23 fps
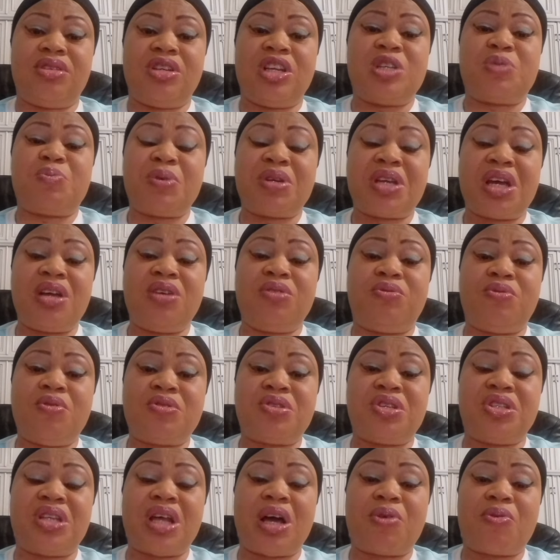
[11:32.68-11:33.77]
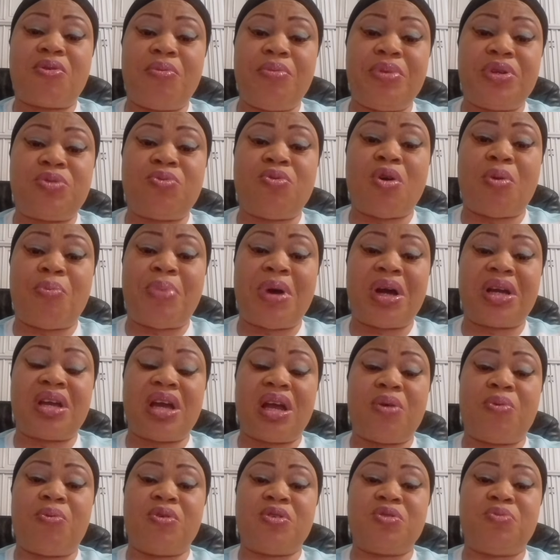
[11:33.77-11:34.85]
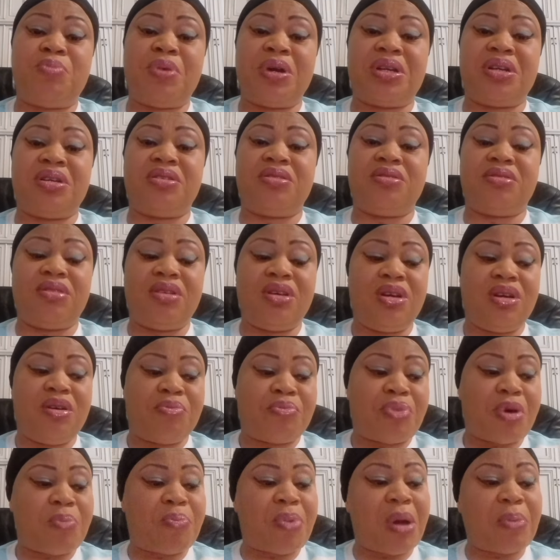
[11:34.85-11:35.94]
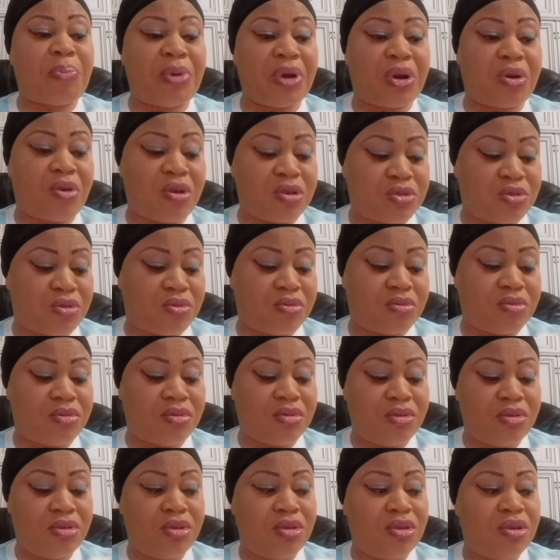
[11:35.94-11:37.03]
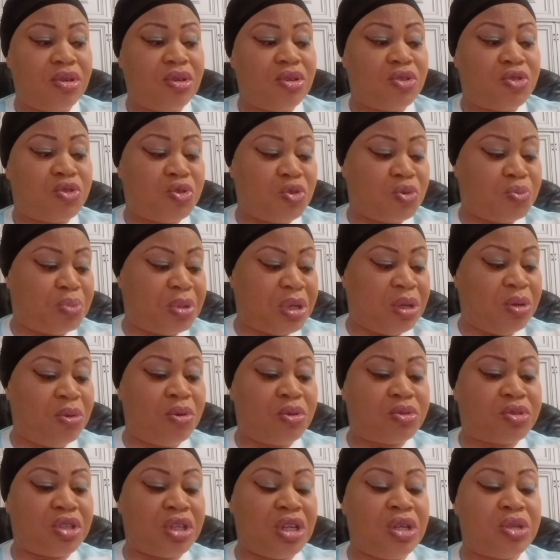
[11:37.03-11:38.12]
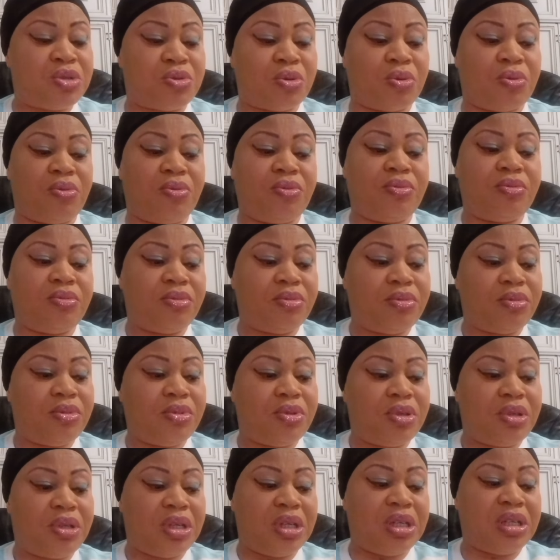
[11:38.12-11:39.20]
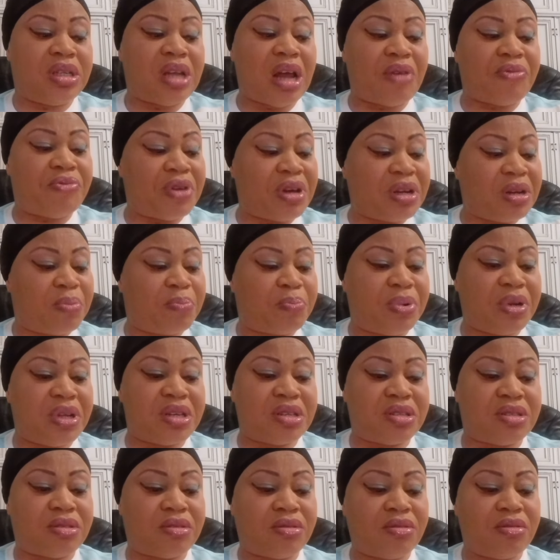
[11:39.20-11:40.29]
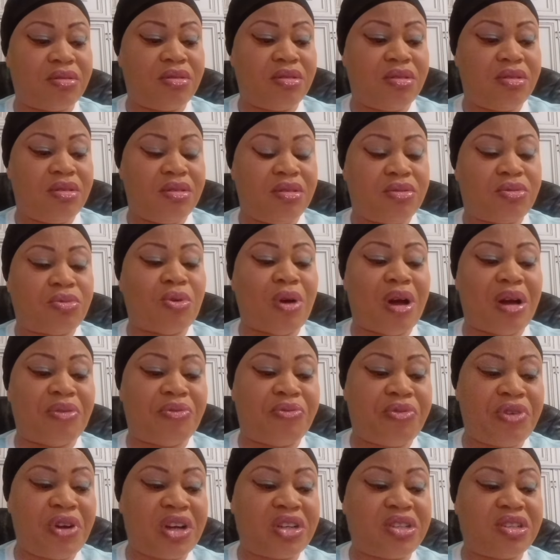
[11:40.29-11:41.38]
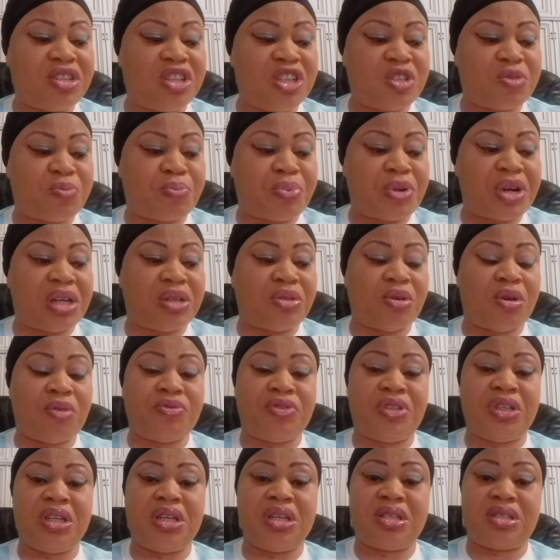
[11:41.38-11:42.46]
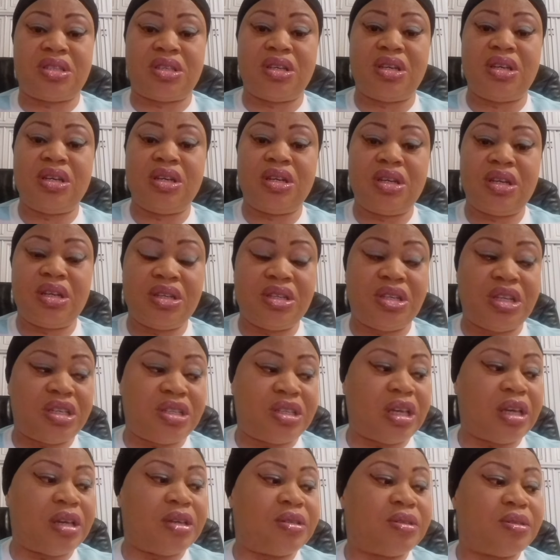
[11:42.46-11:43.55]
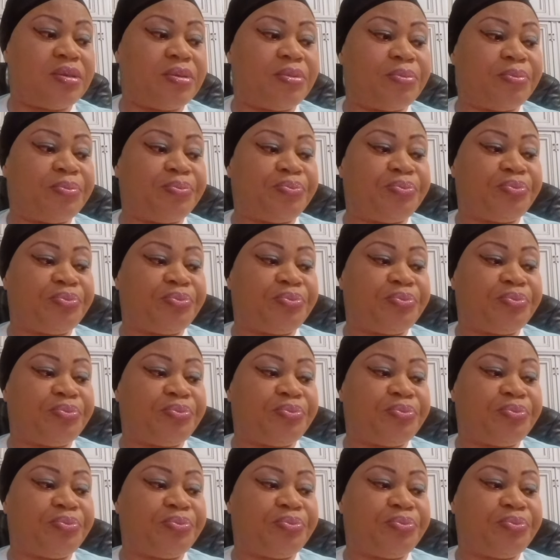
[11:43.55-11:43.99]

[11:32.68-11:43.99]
Especially those in that community where Obakare was buried. Proper precaution should be looked into in that very place to avoid the spread of this disease.